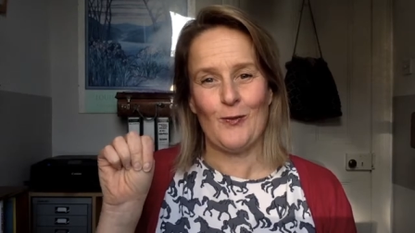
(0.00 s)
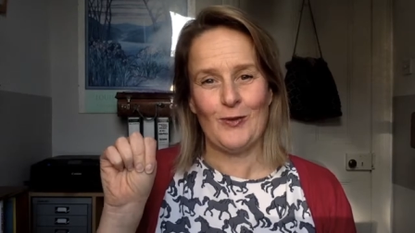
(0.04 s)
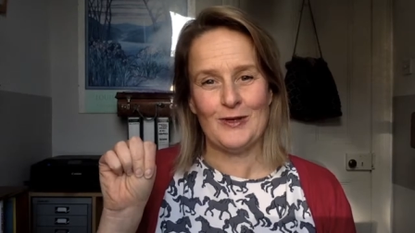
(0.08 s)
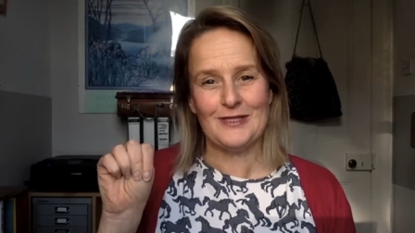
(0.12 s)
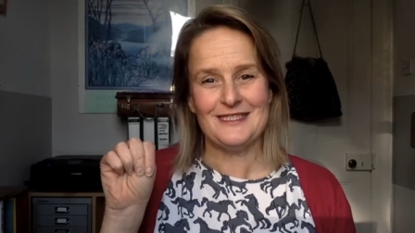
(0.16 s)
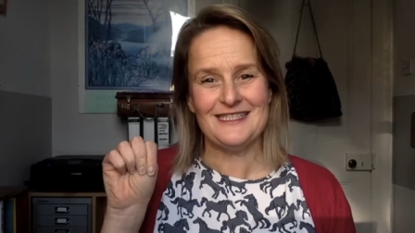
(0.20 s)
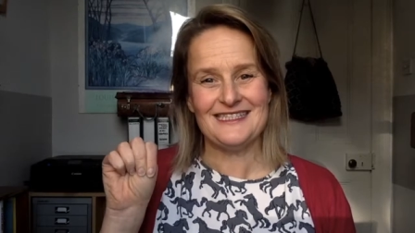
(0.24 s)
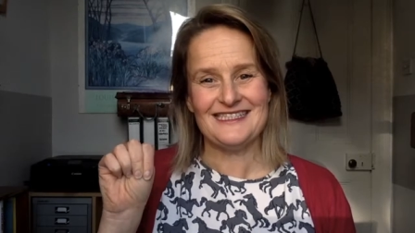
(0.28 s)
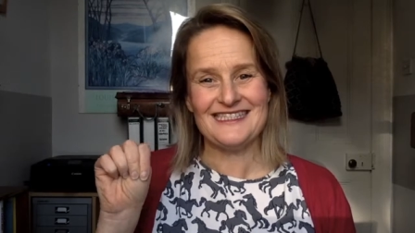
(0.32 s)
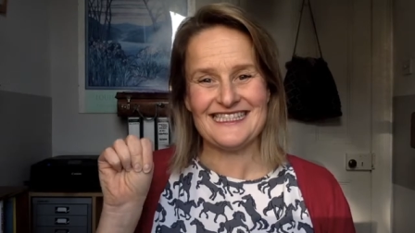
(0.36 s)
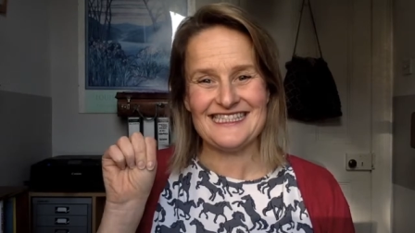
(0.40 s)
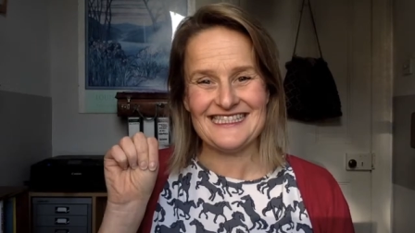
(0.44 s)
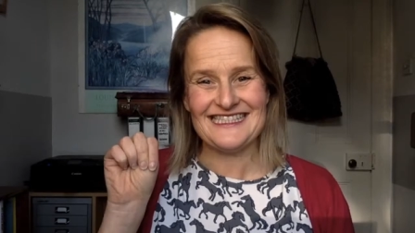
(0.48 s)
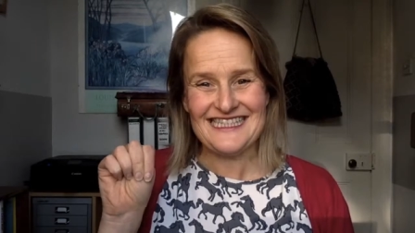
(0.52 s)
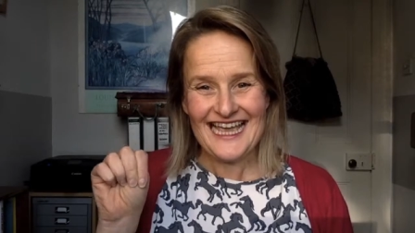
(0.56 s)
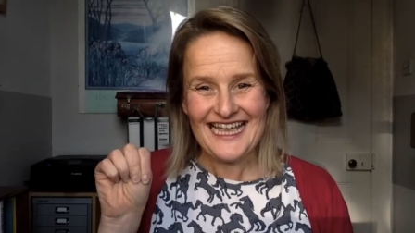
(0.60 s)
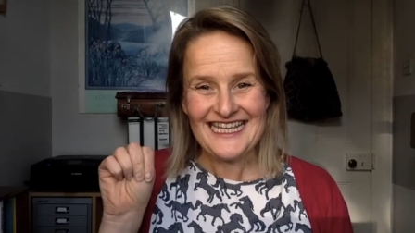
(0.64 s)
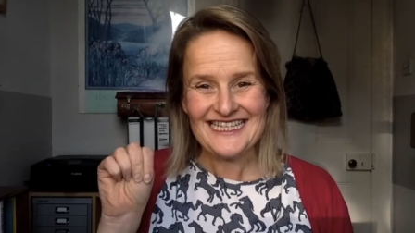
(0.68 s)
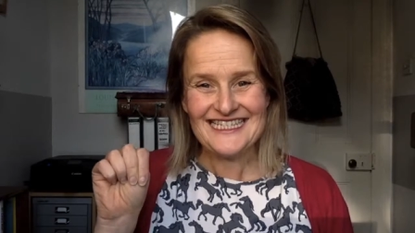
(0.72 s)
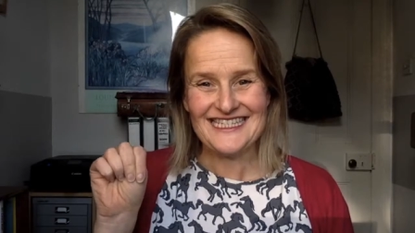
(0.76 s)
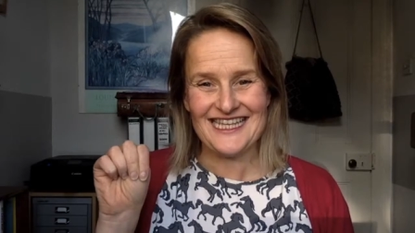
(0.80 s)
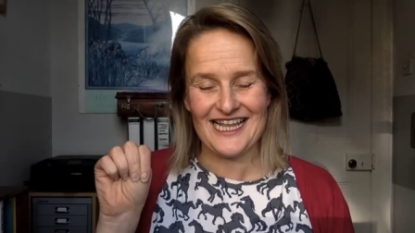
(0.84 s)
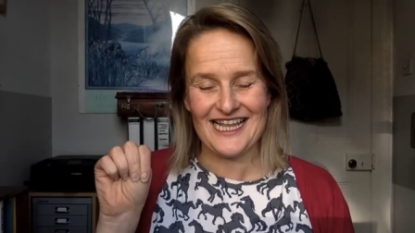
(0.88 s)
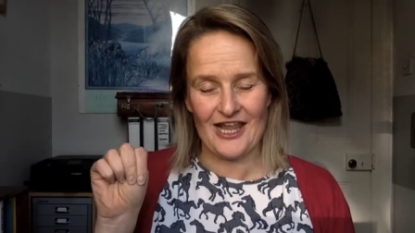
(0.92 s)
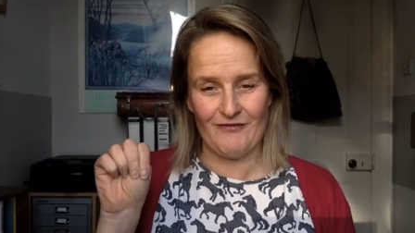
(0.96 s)
once it's
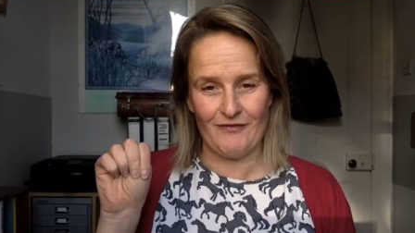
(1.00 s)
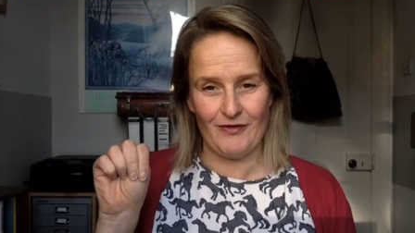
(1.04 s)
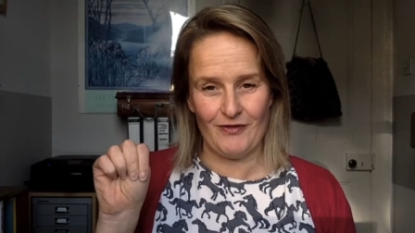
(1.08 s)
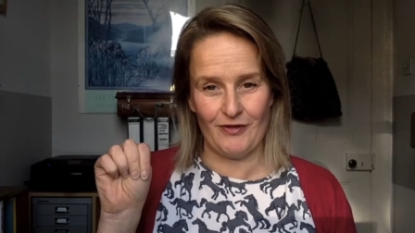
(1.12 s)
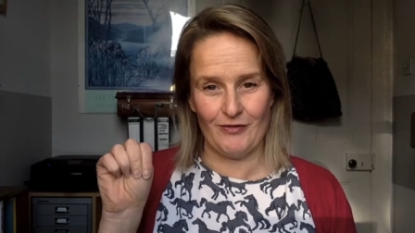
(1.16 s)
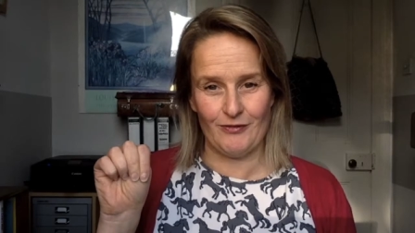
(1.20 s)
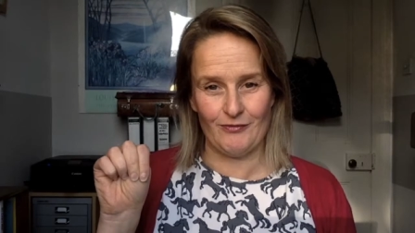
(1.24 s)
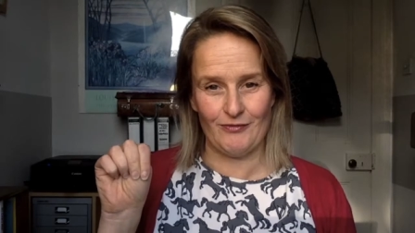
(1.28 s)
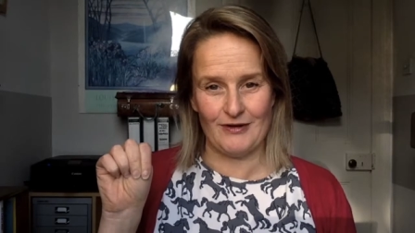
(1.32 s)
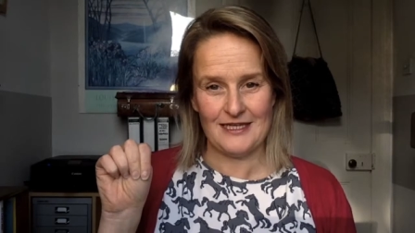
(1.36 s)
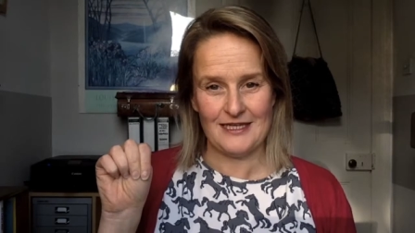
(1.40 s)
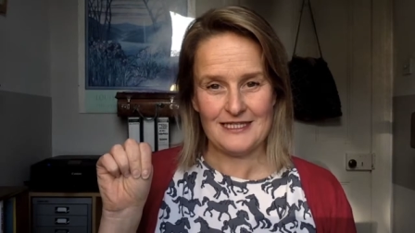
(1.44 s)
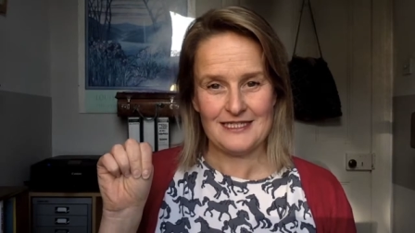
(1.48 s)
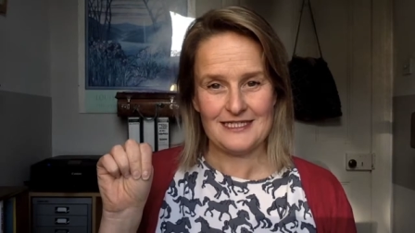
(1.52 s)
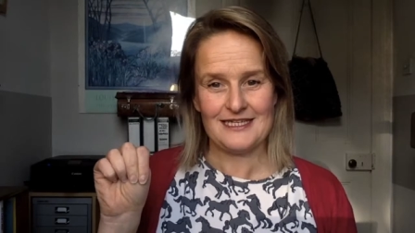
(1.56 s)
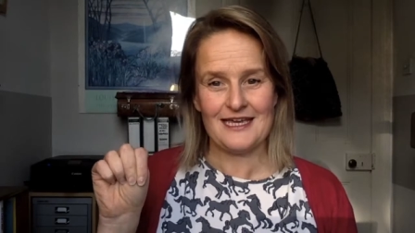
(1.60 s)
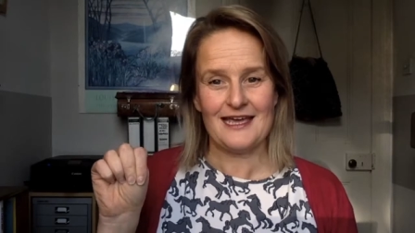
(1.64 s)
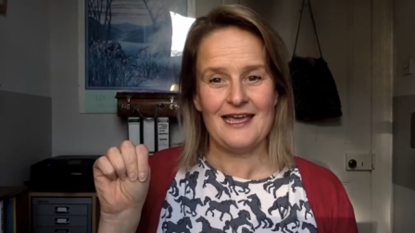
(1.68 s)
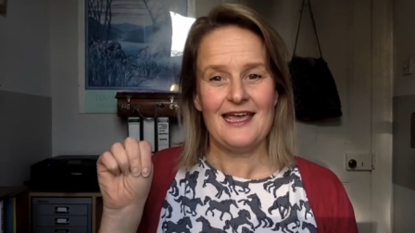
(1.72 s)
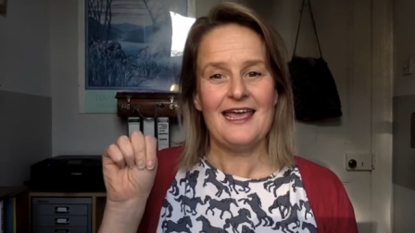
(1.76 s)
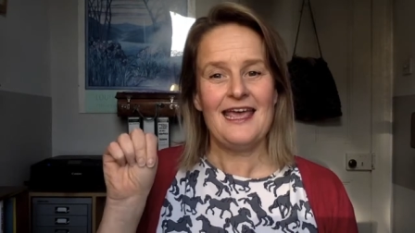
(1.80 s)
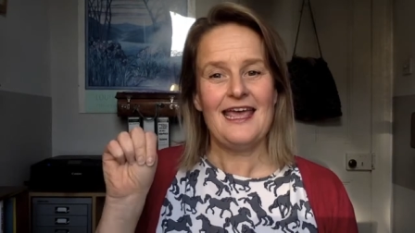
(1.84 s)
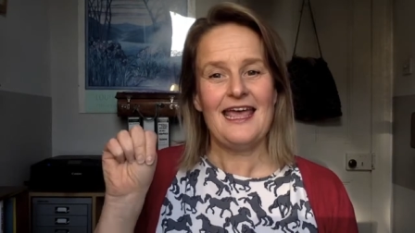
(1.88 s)
assessed the level of the risk,